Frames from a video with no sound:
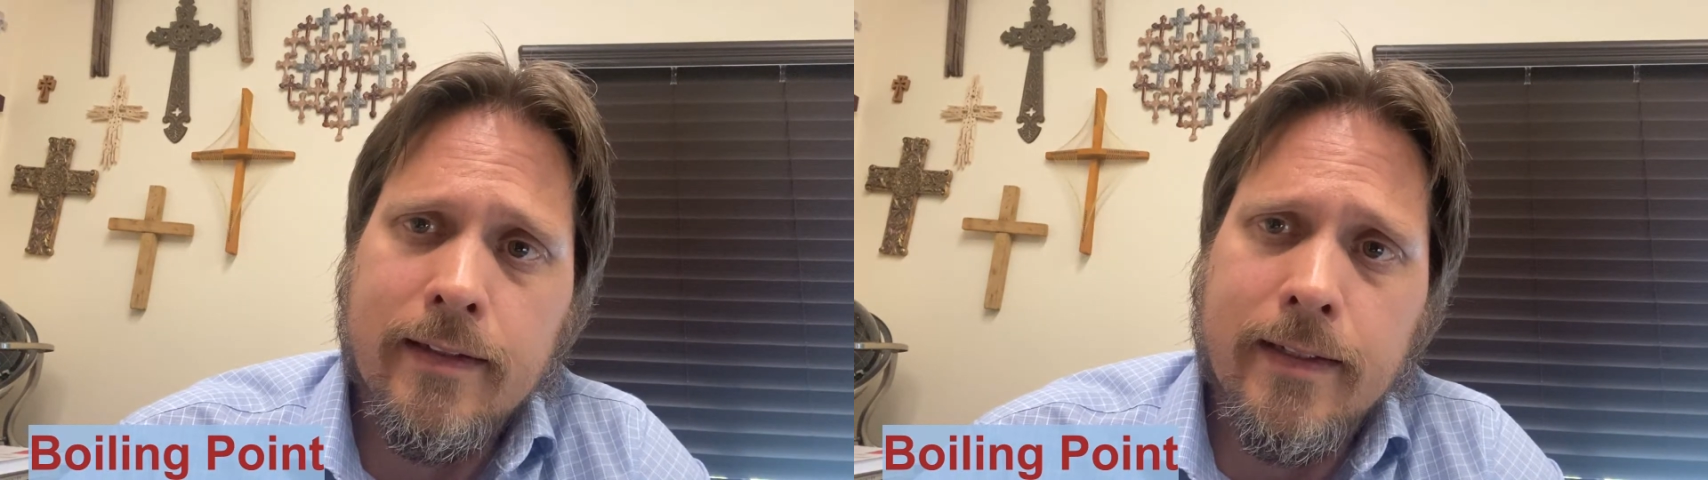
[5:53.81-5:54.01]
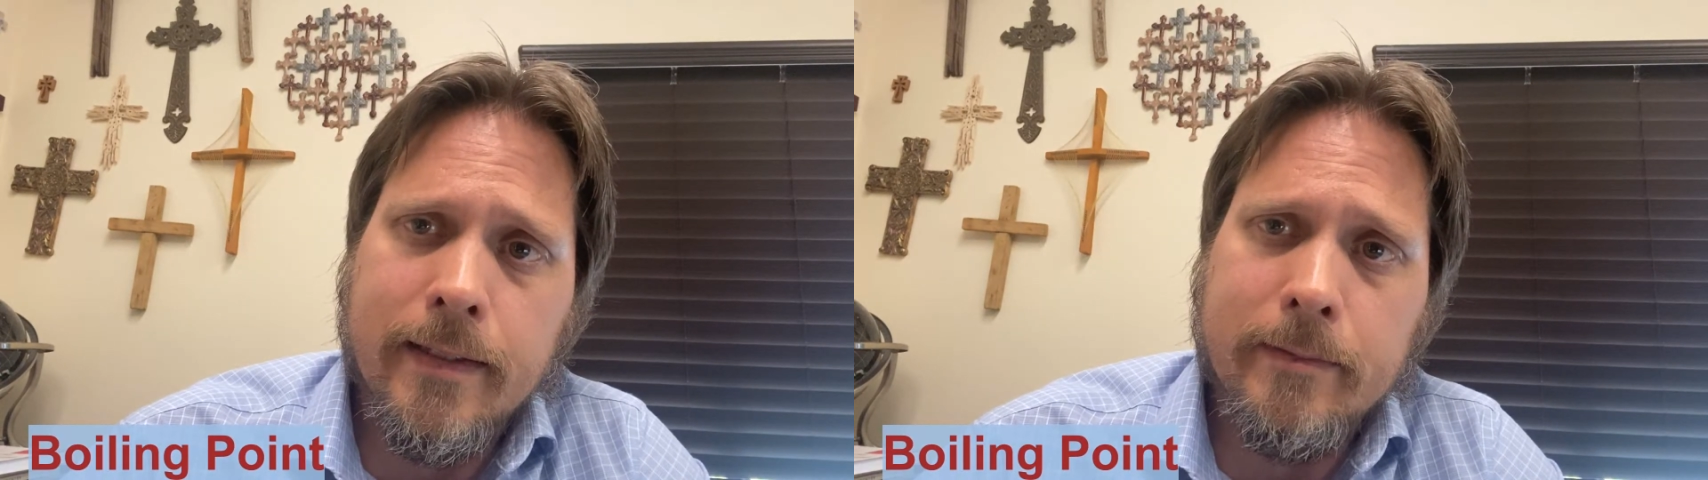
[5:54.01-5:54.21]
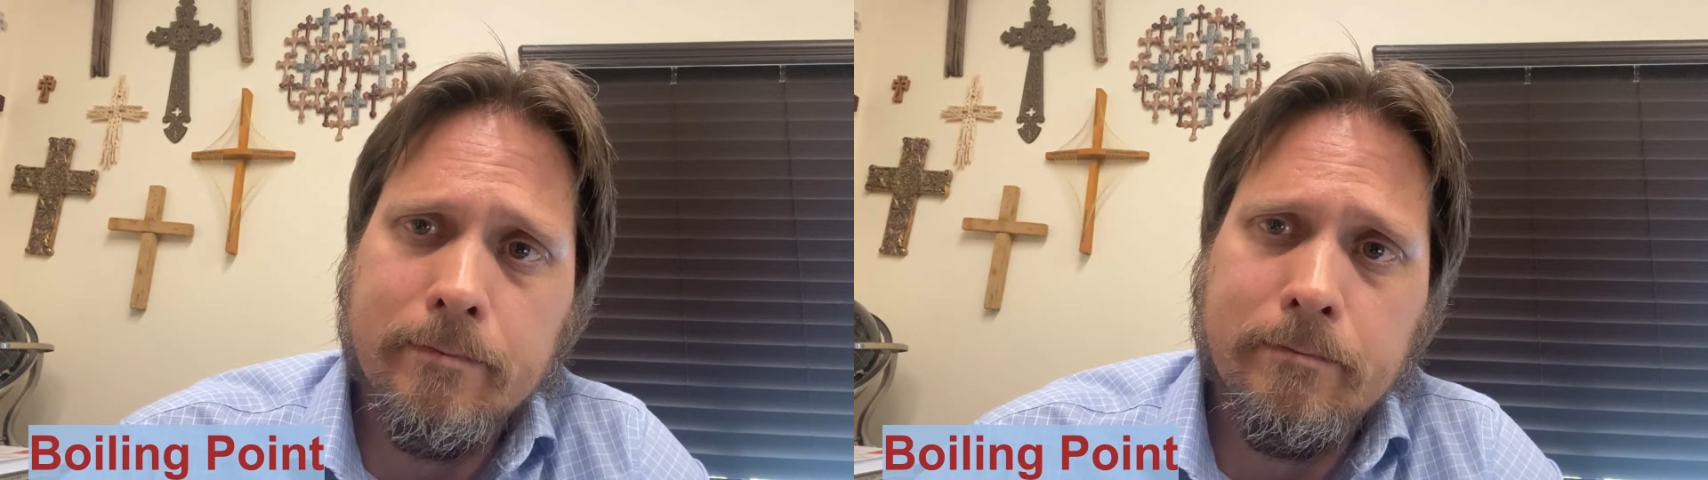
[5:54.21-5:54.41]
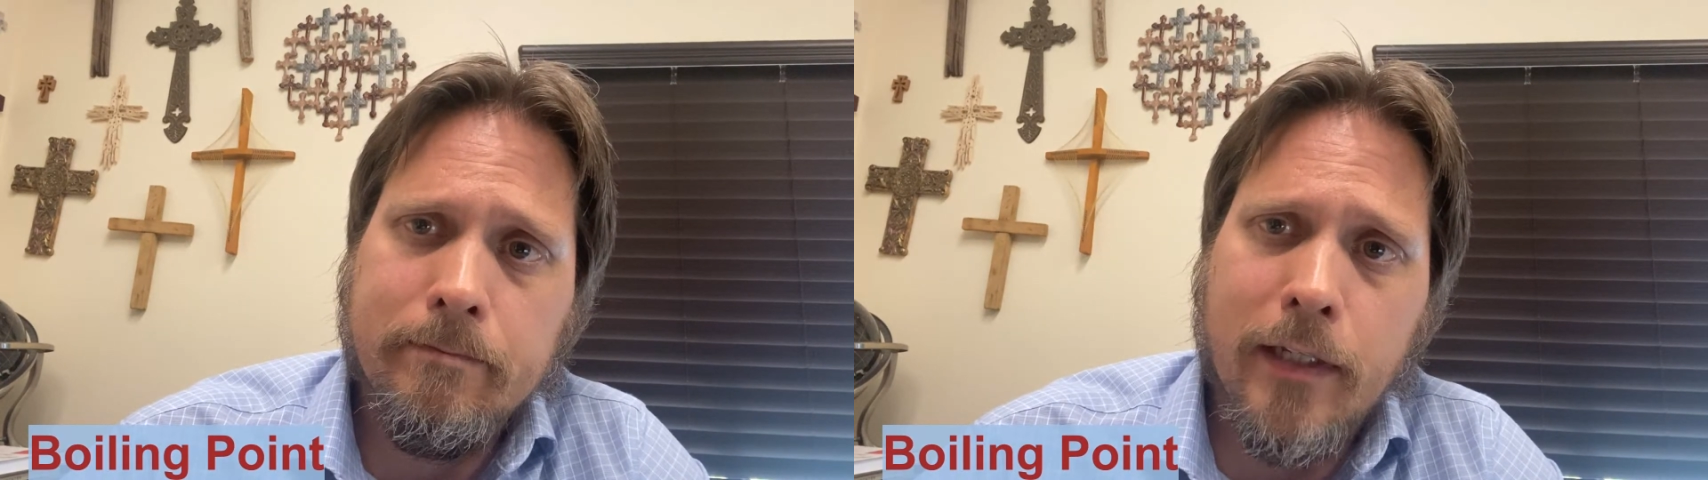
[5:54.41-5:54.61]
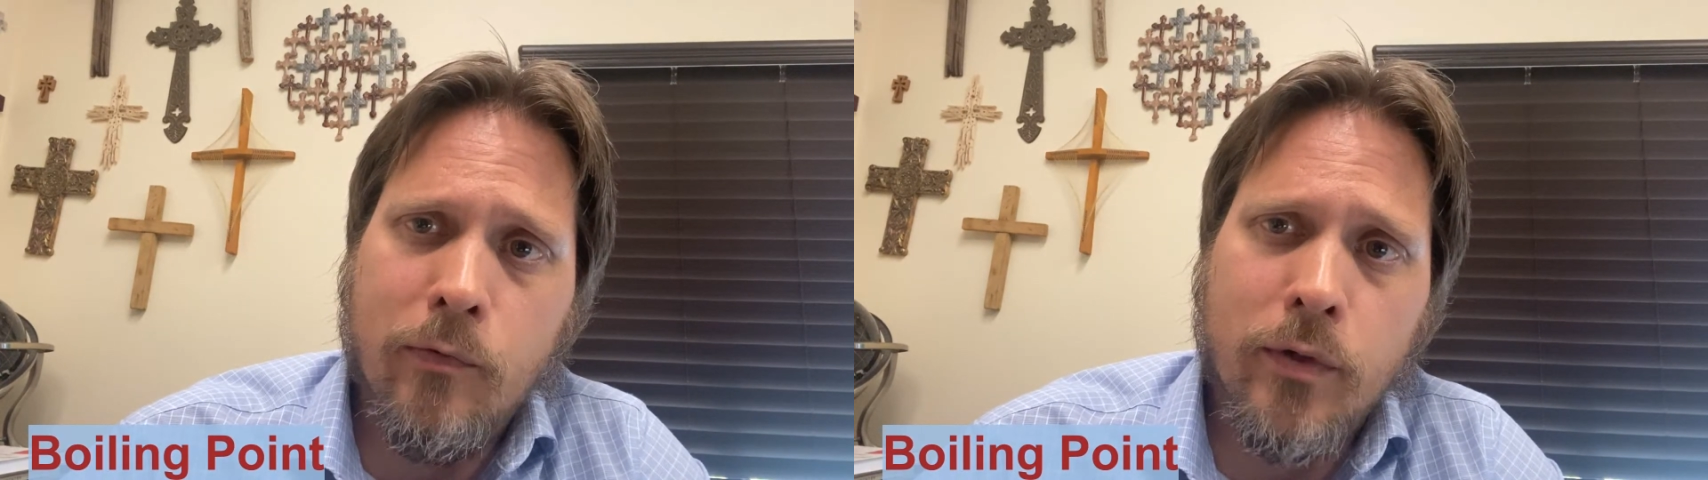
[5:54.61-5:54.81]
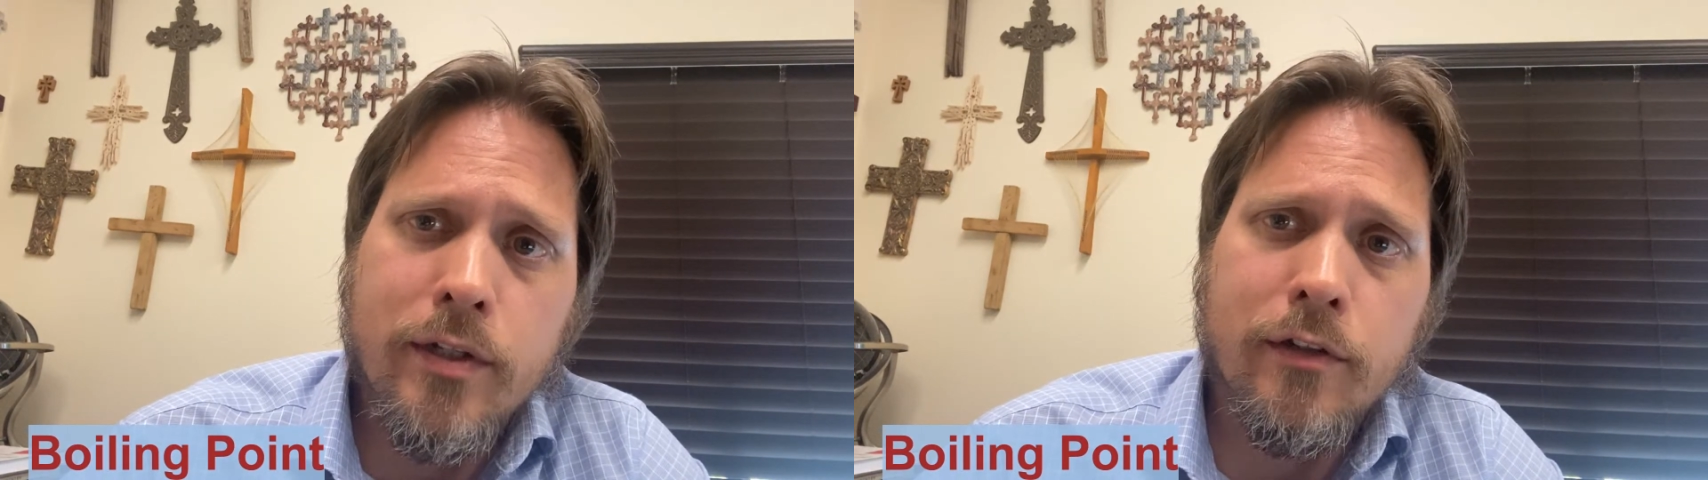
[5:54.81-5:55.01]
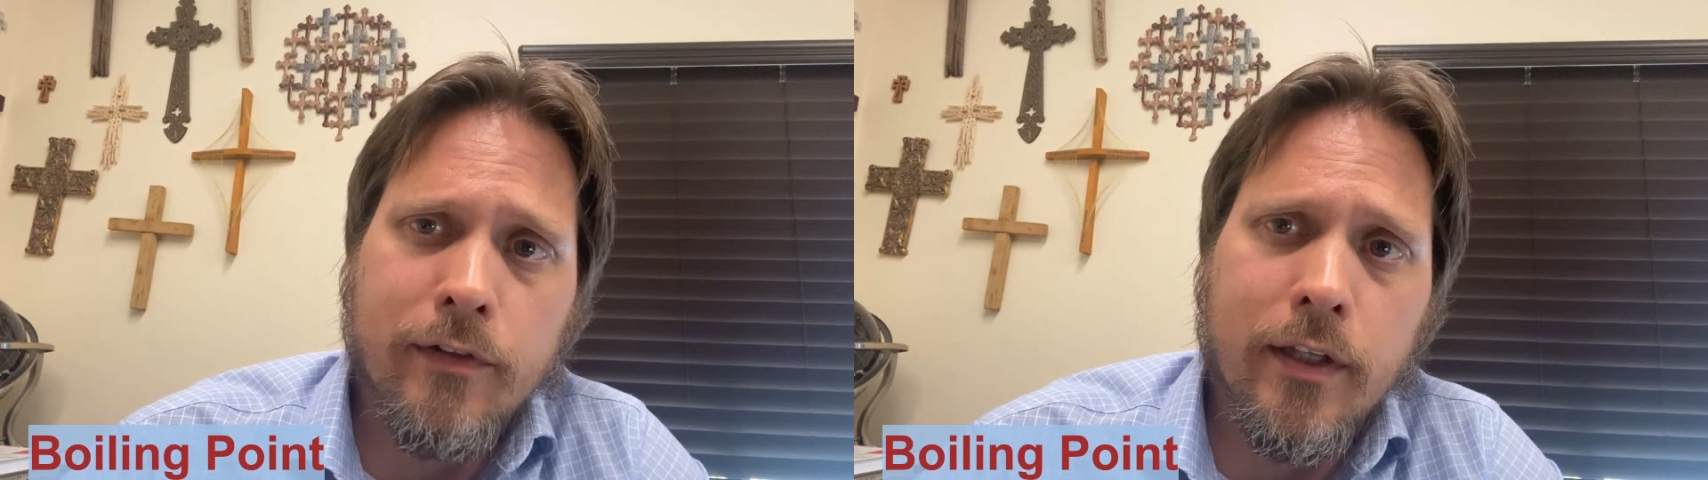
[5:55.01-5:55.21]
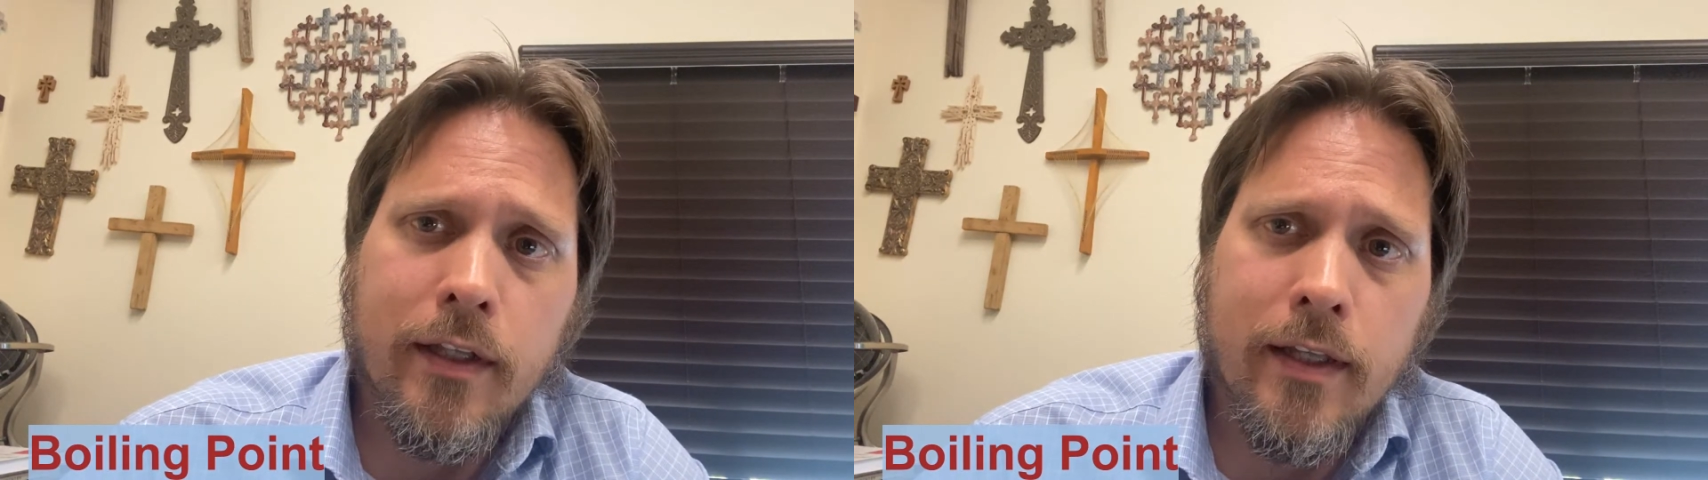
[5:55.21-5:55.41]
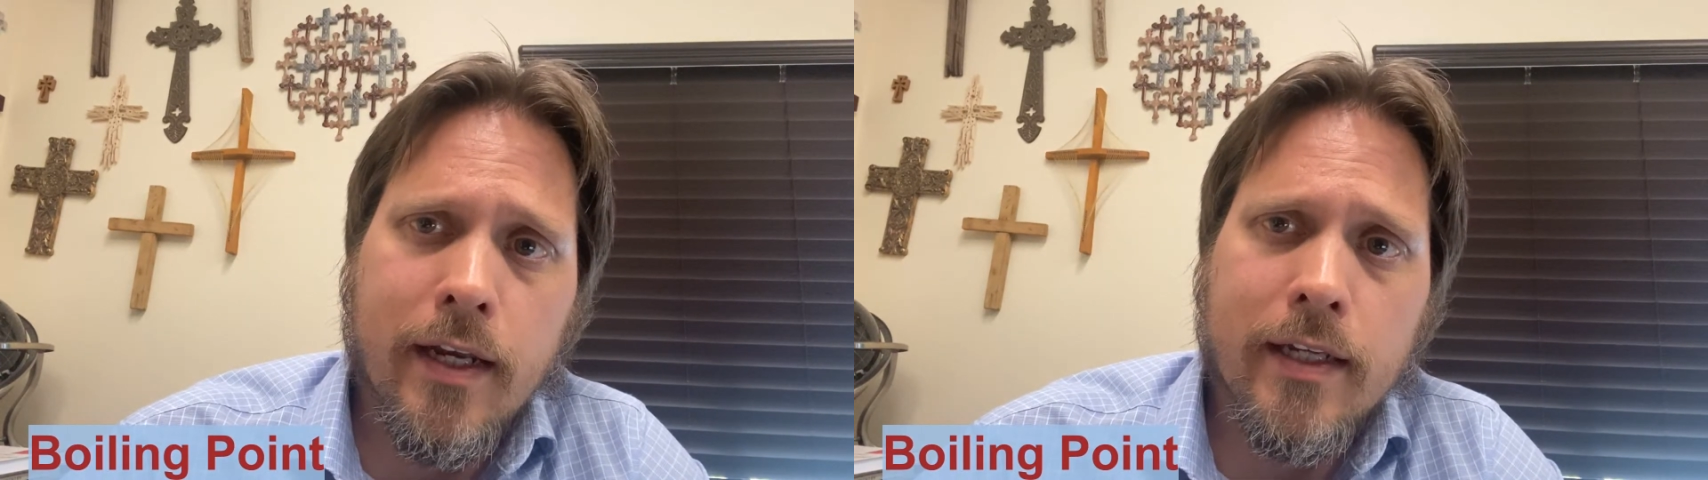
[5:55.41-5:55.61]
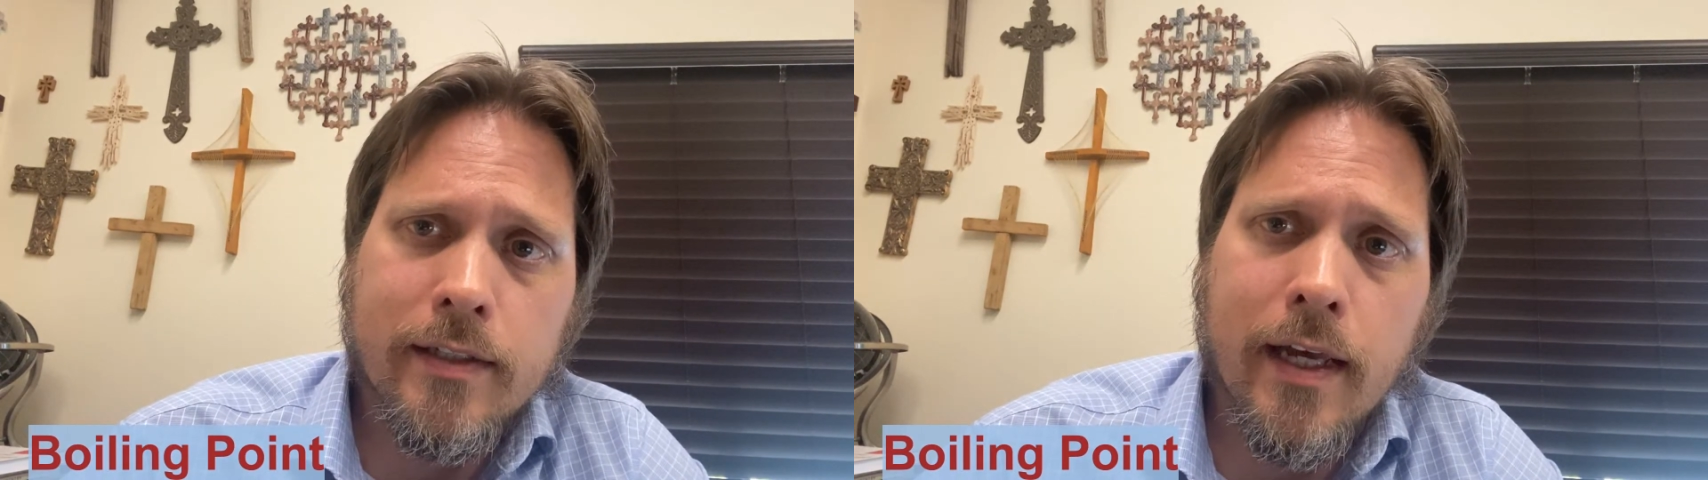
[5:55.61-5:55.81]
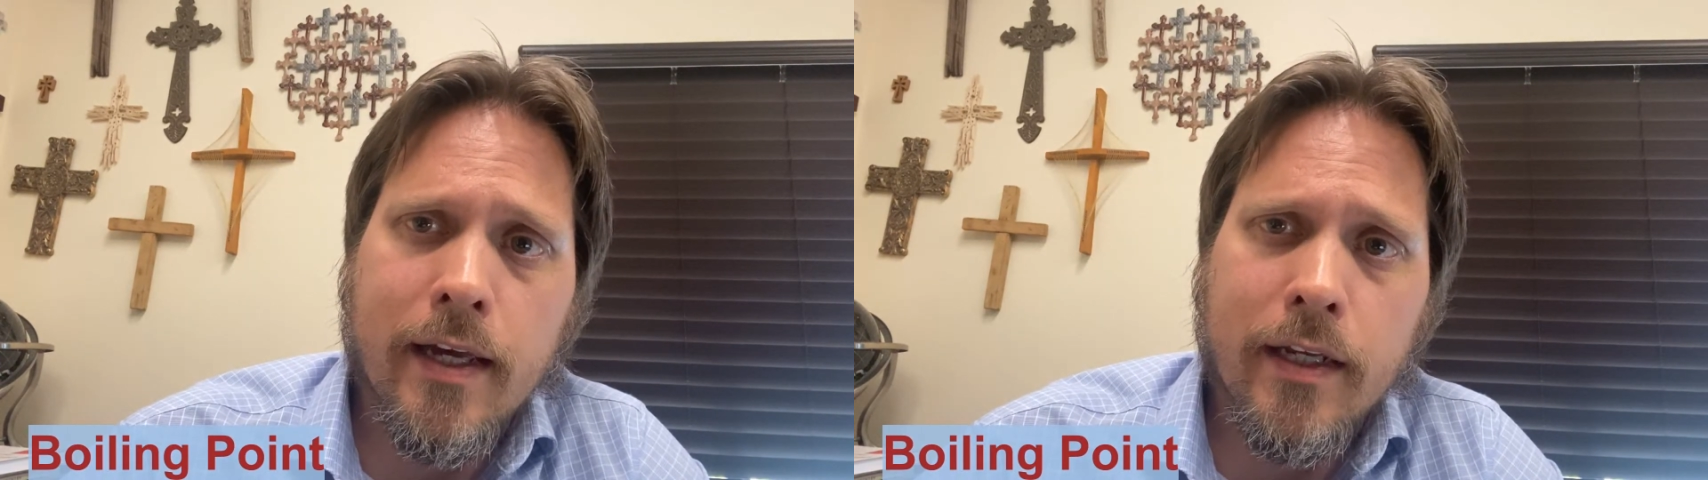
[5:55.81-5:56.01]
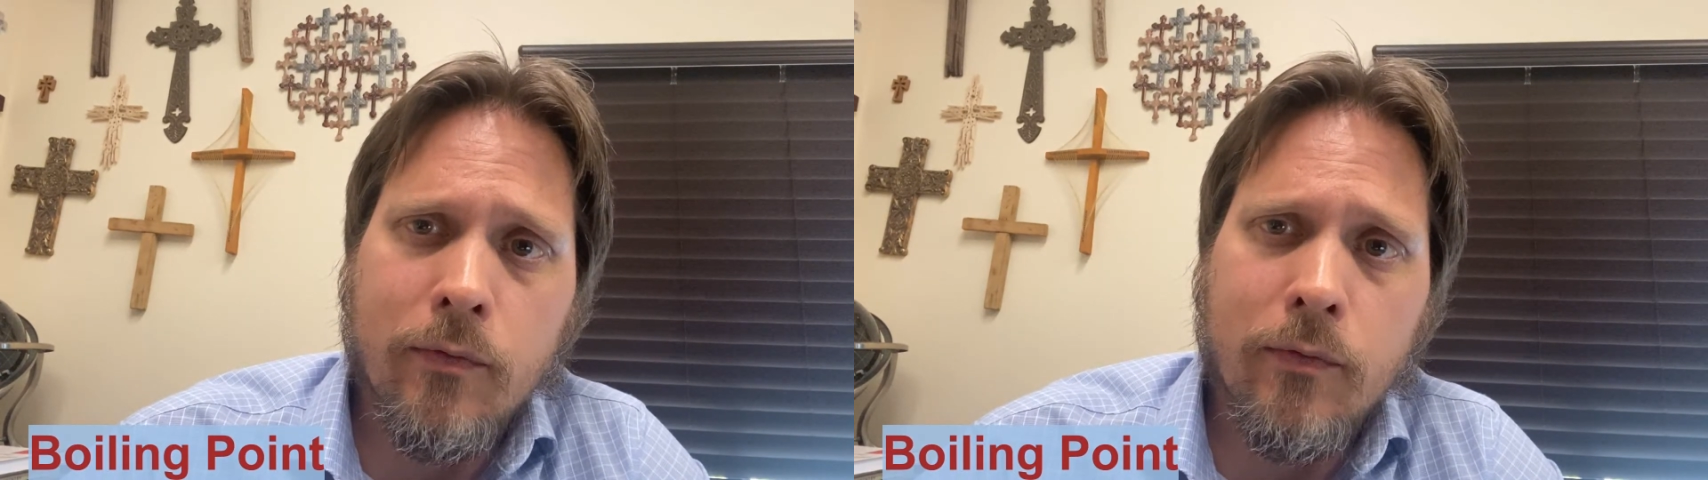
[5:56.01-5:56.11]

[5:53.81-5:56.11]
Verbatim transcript: Um, and when you're feeling that anxiety,